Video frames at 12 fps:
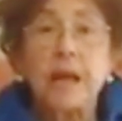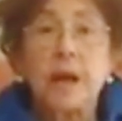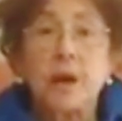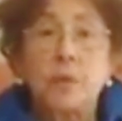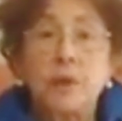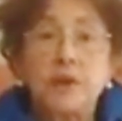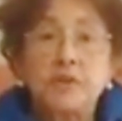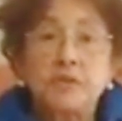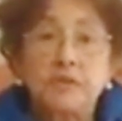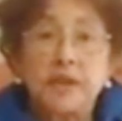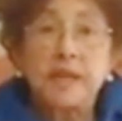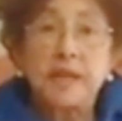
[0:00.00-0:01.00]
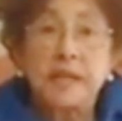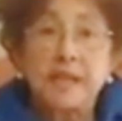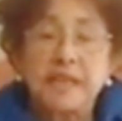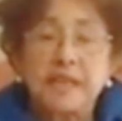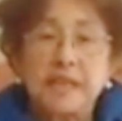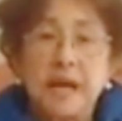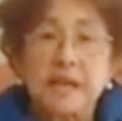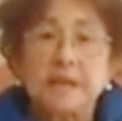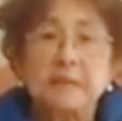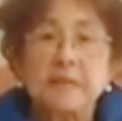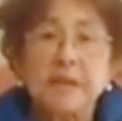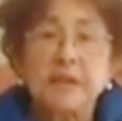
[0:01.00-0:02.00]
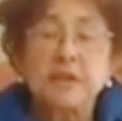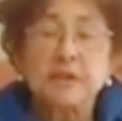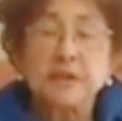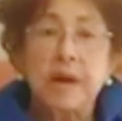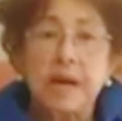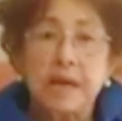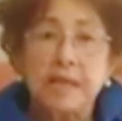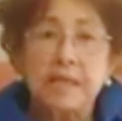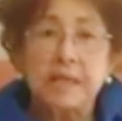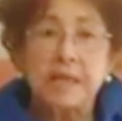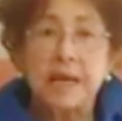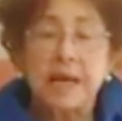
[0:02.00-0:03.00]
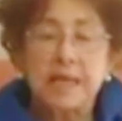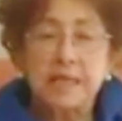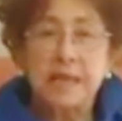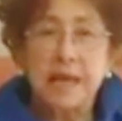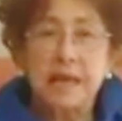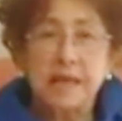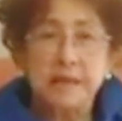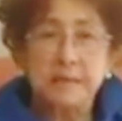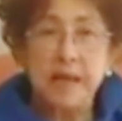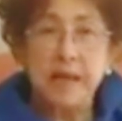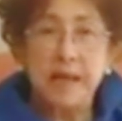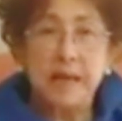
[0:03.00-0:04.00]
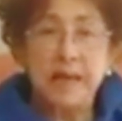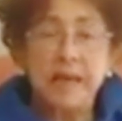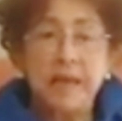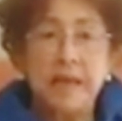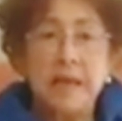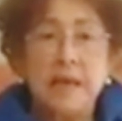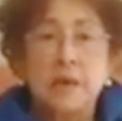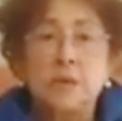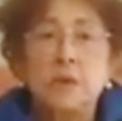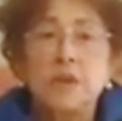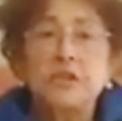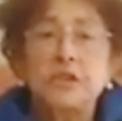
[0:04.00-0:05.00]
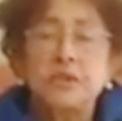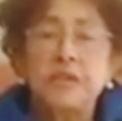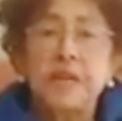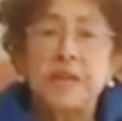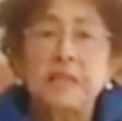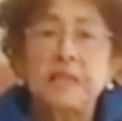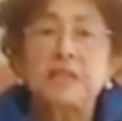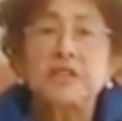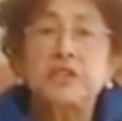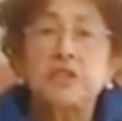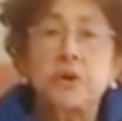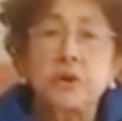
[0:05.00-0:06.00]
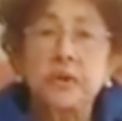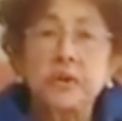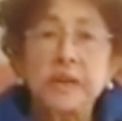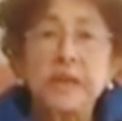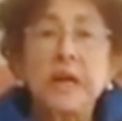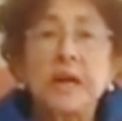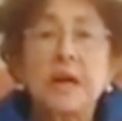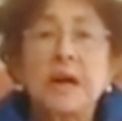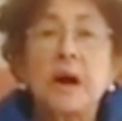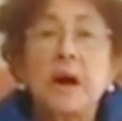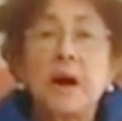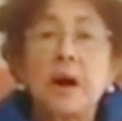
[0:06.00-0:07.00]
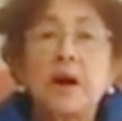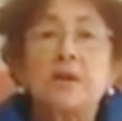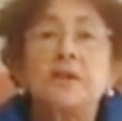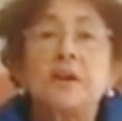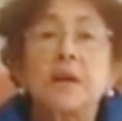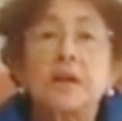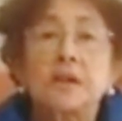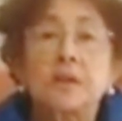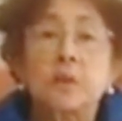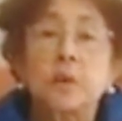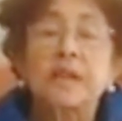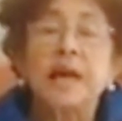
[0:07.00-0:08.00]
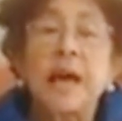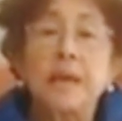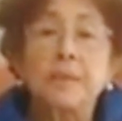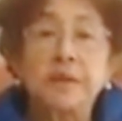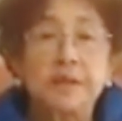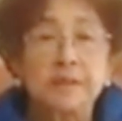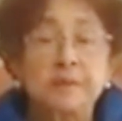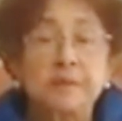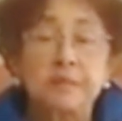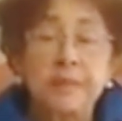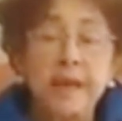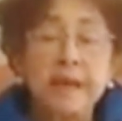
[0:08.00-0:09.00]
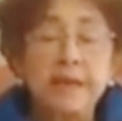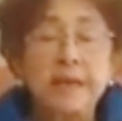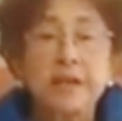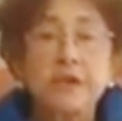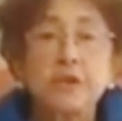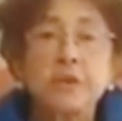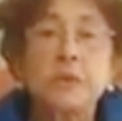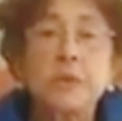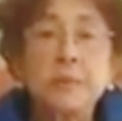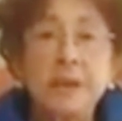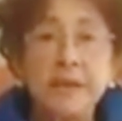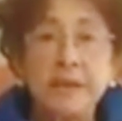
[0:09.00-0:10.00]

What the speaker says: What really decided me to write Ice Candy Man was to tell the story of what happened mainly to the women.